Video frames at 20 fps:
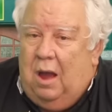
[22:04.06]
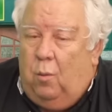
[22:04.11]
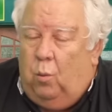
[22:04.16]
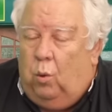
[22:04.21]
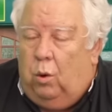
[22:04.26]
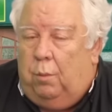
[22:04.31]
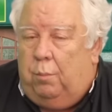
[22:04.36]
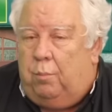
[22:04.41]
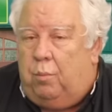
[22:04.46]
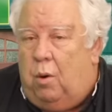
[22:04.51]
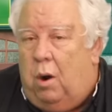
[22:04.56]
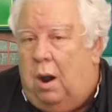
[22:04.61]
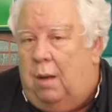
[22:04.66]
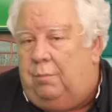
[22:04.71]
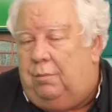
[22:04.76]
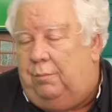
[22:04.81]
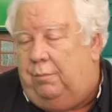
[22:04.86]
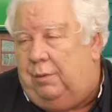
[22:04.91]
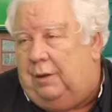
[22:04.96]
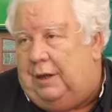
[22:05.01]
we're
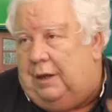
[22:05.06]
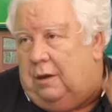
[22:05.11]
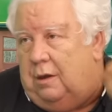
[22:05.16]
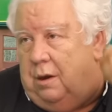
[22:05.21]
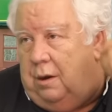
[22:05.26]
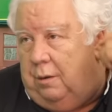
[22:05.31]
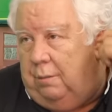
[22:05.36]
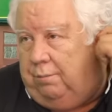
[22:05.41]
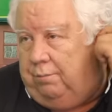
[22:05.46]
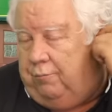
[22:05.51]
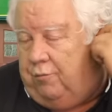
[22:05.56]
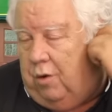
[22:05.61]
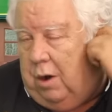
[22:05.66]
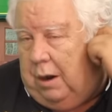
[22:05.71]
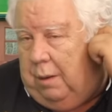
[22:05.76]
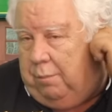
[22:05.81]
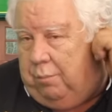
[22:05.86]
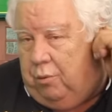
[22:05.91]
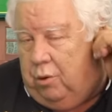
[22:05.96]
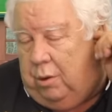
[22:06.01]
probably going to
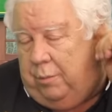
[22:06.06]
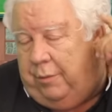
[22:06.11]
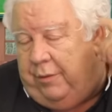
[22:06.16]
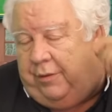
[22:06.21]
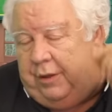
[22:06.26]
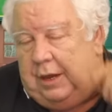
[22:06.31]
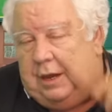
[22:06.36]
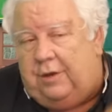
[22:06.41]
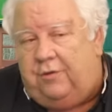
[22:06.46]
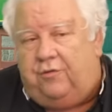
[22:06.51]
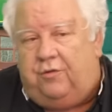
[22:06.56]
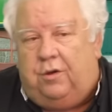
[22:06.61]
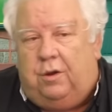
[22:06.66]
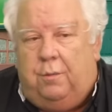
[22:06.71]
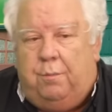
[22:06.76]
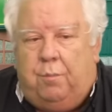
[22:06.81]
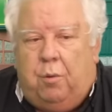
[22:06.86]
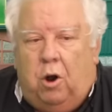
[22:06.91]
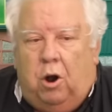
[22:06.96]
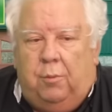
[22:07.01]
try to put them in the engine
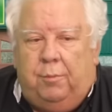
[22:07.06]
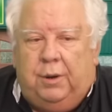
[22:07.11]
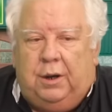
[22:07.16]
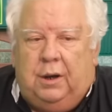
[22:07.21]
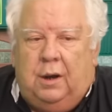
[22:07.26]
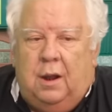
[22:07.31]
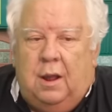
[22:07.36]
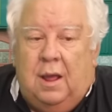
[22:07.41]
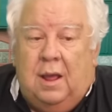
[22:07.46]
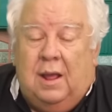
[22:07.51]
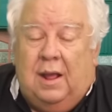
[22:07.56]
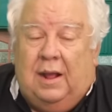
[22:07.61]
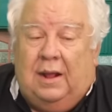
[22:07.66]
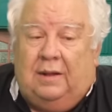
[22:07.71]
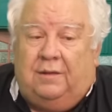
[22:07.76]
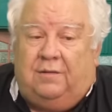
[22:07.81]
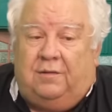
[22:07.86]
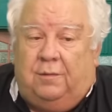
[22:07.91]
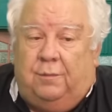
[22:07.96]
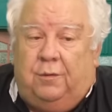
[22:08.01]
compartment.
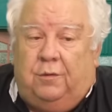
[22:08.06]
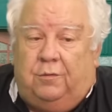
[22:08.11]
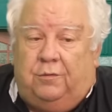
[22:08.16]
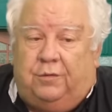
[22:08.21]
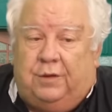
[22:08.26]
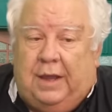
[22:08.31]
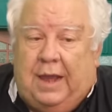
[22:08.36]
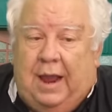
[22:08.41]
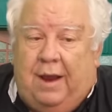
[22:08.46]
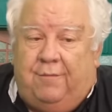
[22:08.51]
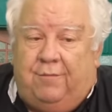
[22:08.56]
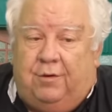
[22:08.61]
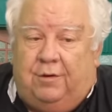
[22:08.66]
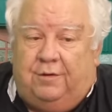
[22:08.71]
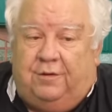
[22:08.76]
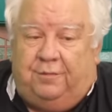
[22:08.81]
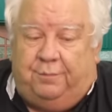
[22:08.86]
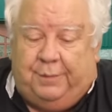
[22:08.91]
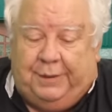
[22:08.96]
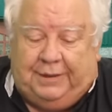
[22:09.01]
And some of those
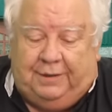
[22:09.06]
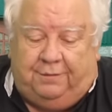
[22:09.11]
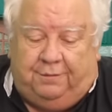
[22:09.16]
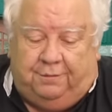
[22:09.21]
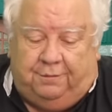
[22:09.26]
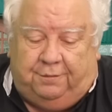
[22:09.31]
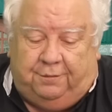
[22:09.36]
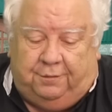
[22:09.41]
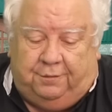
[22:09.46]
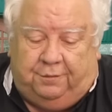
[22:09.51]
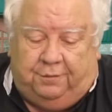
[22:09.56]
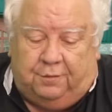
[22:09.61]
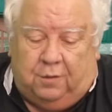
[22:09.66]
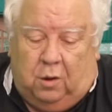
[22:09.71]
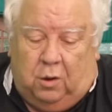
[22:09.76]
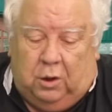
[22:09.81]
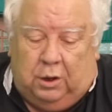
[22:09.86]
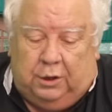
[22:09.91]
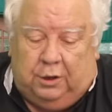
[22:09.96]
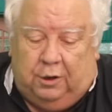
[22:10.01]
cavernous spaces you
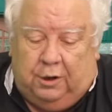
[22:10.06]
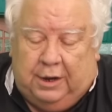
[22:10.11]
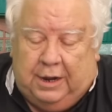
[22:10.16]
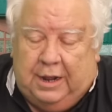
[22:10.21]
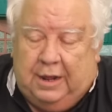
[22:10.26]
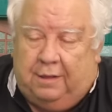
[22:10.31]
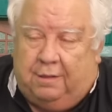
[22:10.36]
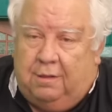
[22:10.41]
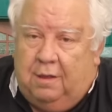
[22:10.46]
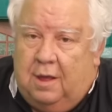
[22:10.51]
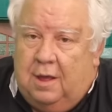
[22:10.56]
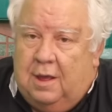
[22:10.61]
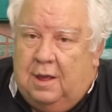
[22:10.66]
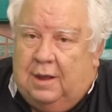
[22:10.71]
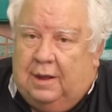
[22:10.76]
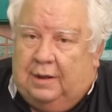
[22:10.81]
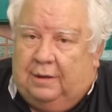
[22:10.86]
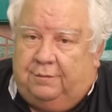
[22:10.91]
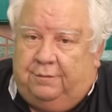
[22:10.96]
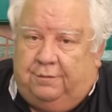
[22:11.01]
saw underneath,
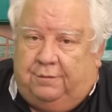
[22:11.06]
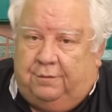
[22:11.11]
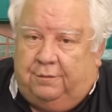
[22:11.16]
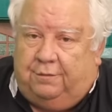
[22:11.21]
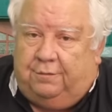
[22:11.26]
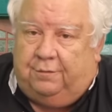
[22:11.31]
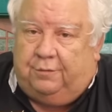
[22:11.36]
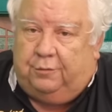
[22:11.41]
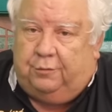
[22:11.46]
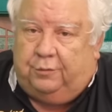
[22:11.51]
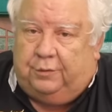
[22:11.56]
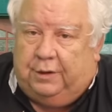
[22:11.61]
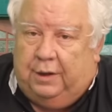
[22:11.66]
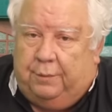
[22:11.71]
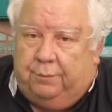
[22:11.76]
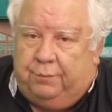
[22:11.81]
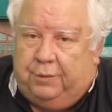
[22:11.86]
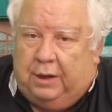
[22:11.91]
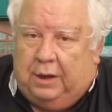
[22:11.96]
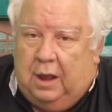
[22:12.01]
it's just too
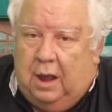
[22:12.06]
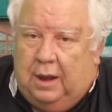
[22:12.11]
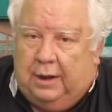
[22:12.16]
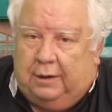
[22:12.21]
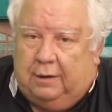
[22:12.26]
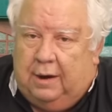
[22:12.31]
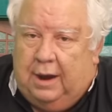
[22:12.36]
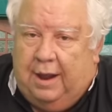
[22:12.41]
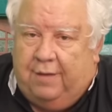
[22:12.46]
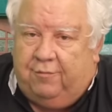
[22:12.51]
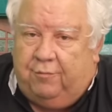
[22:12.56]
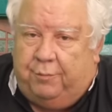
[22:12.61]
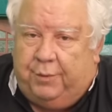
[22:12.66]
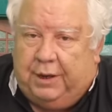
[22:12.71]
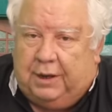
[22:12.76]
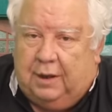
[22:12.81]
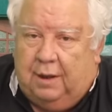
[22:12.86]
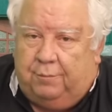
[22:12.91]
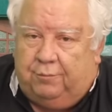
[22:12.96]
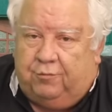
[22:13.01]
tempting. I could have a
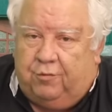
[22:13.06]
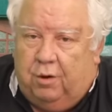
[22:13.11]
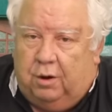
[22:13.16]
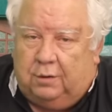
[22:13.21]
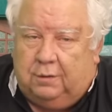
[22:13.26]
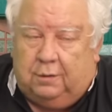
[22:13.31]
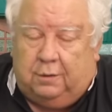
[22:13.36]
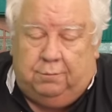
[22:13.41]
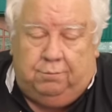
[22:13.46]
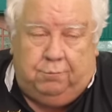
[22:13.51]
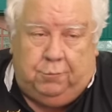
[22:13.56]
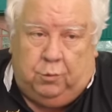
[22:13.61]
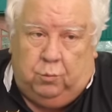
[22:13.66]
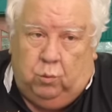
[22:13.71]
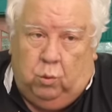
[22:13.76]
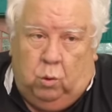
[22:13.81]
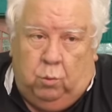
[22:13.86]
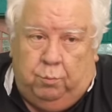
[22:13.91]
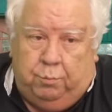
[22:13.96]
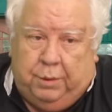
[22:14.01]
pickup truck that you
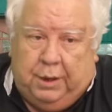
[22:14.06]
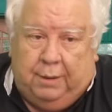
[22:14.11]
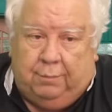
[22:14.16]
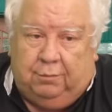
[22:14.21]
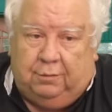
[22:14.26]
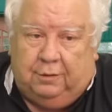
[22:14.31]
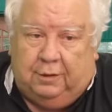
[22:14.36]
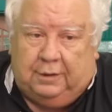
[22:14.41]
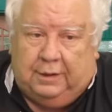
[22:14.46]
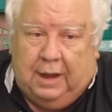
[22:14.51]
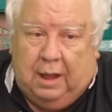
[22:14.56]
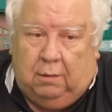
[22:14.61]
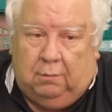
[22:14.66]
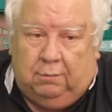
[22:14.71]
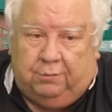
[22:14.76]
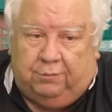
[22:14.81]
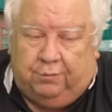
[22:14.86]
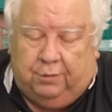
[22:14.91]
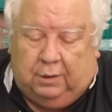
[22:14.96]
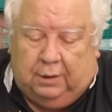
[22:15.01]
won't be able to
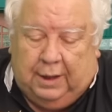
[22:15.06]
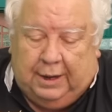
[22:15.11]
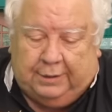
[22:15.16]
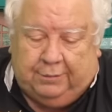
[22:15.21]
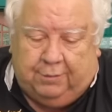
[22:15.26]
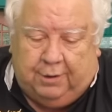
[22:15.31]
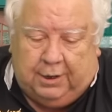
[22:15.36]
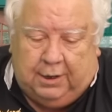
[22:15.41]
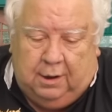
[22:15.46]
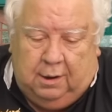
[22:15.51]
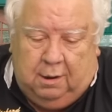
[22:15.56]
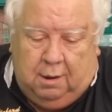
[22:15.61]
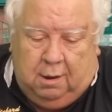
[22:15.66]
tell is electric